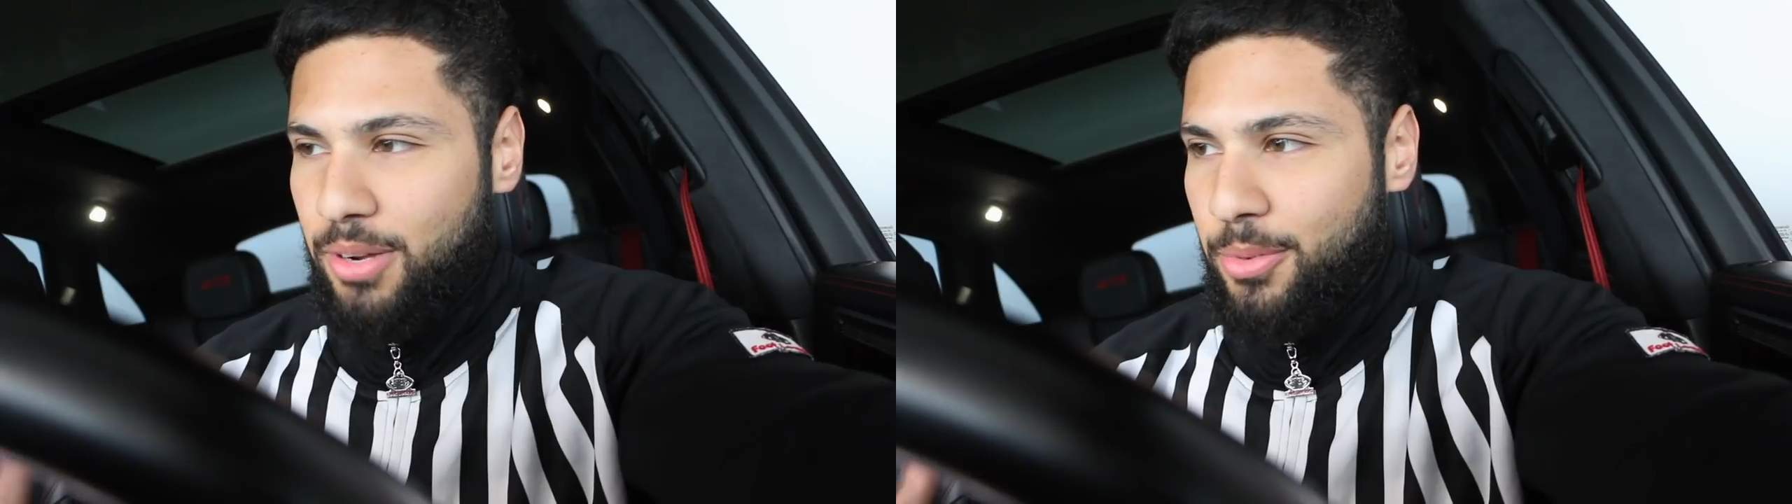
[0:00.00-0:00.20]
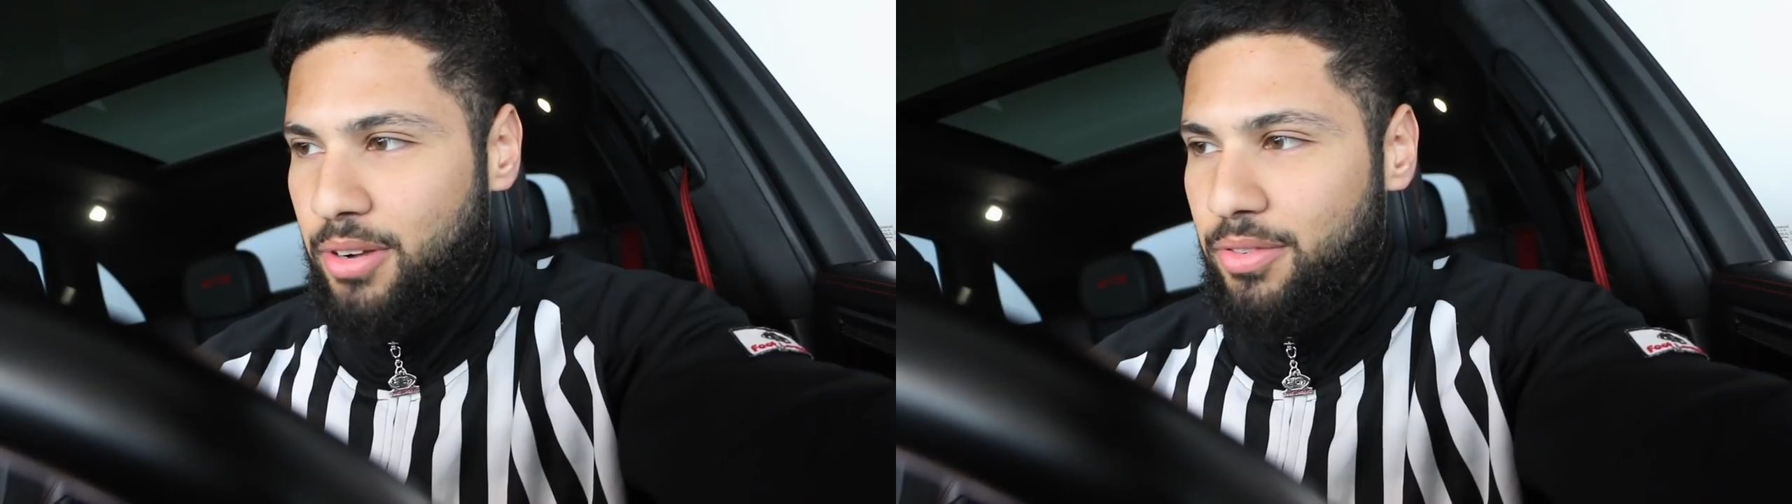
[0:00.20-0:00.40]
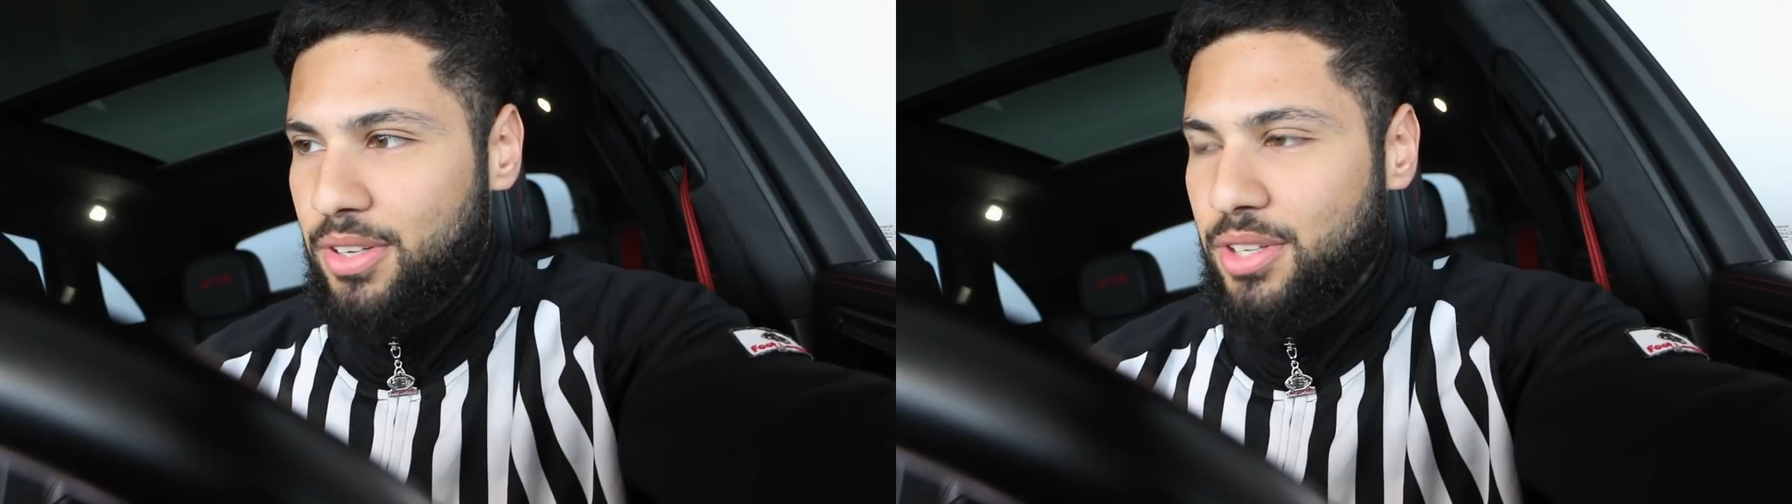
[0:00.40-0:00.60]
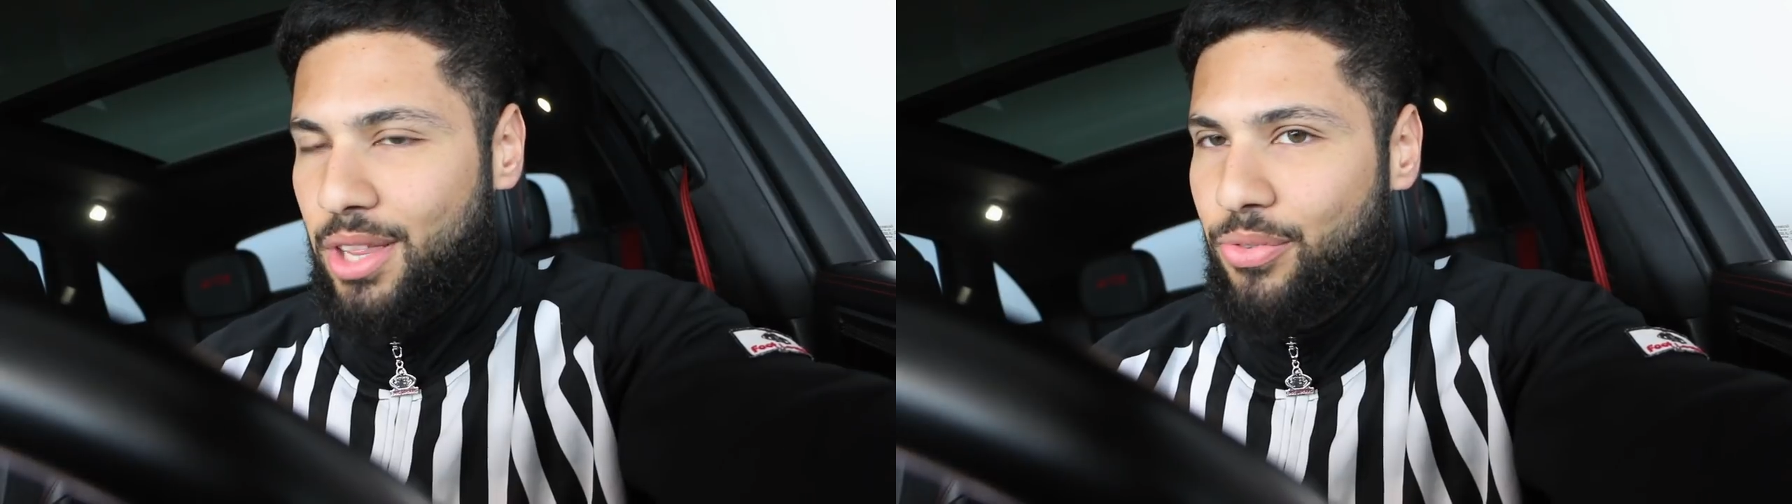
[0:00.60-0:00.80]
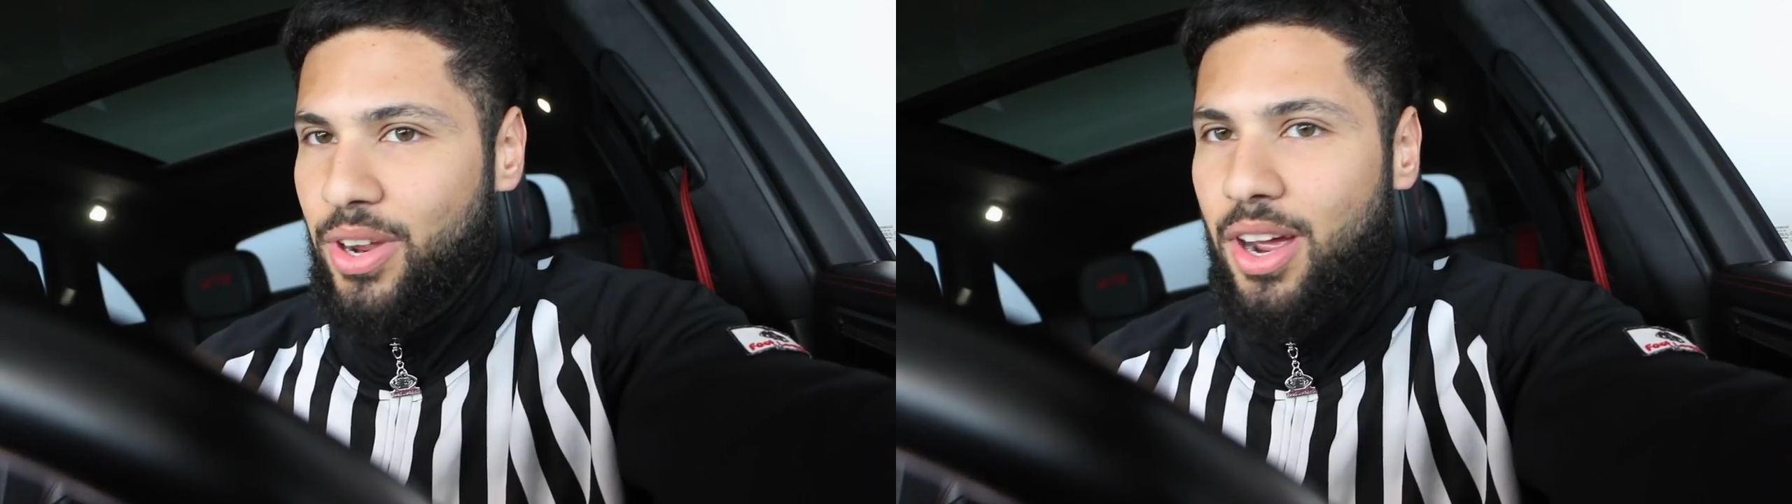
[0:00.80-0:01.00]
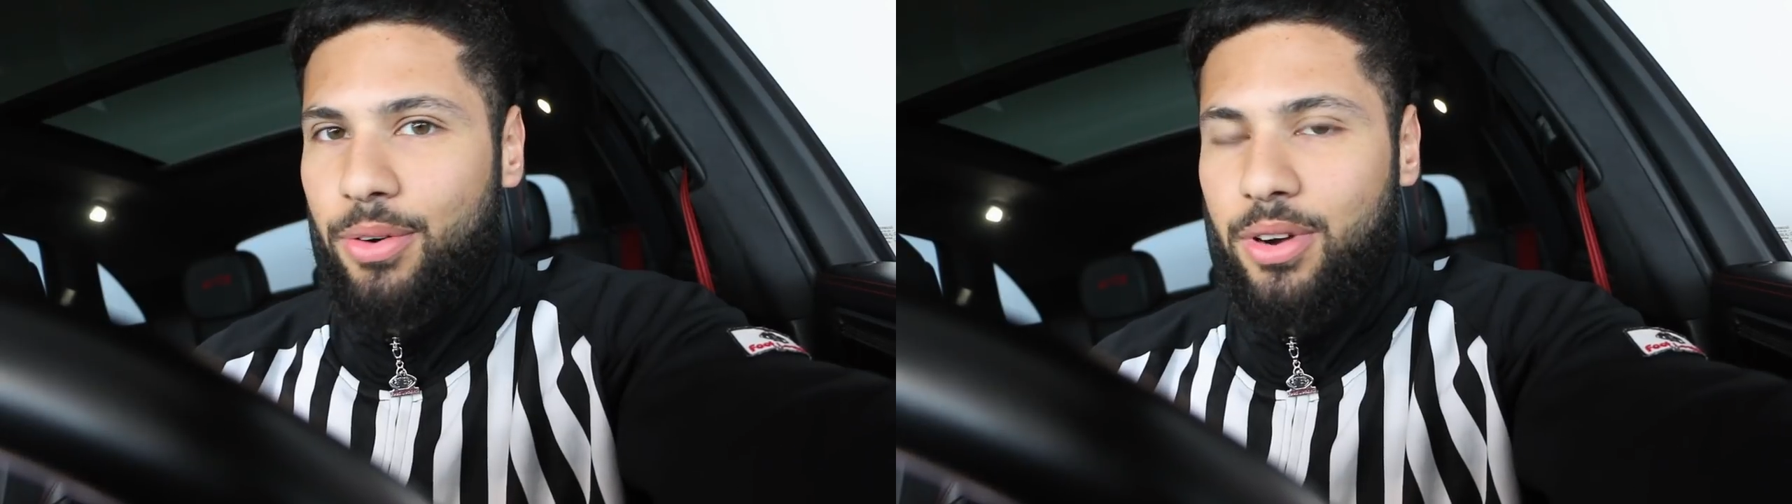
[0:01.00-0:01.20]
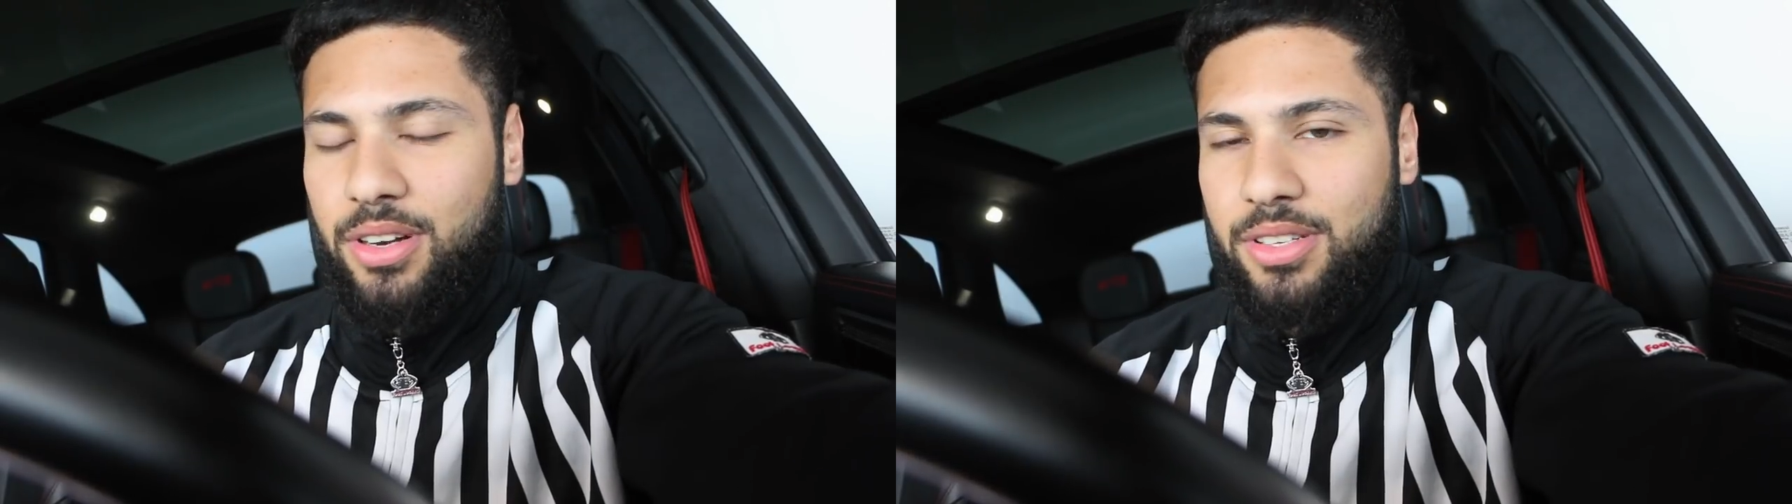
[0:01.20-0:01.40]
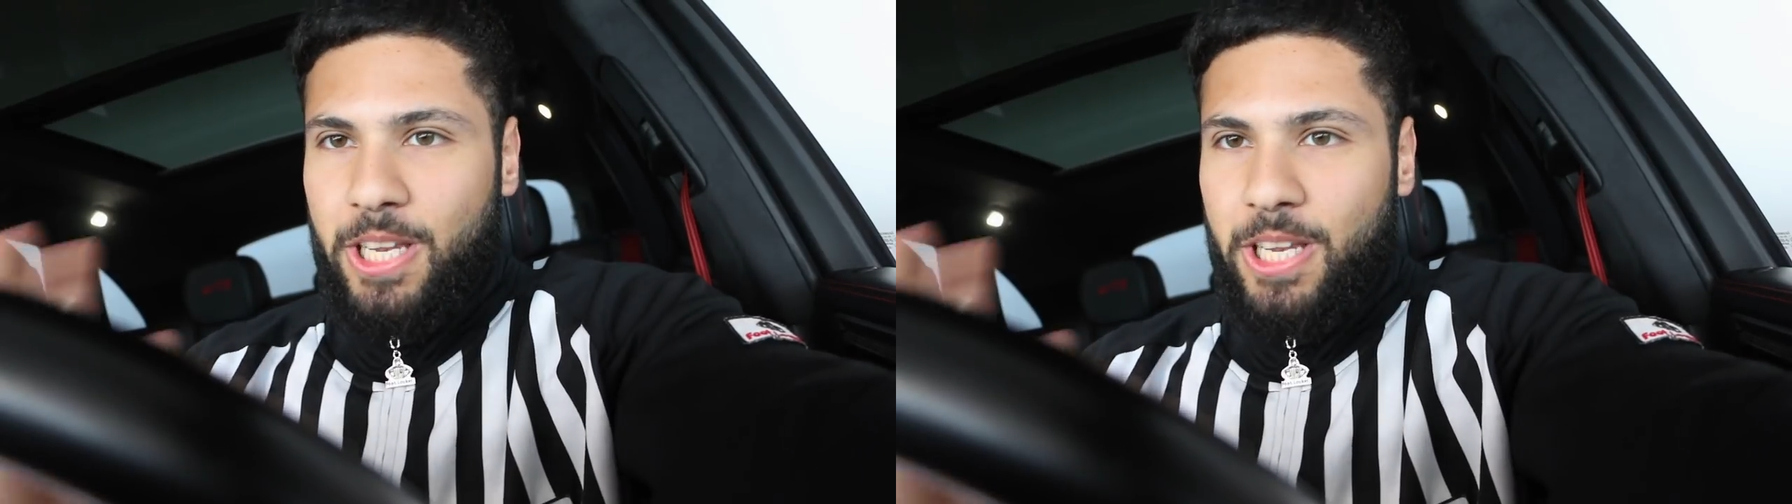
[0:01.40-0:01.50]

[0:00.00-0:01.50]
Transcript: I'm gonna finish in three hours.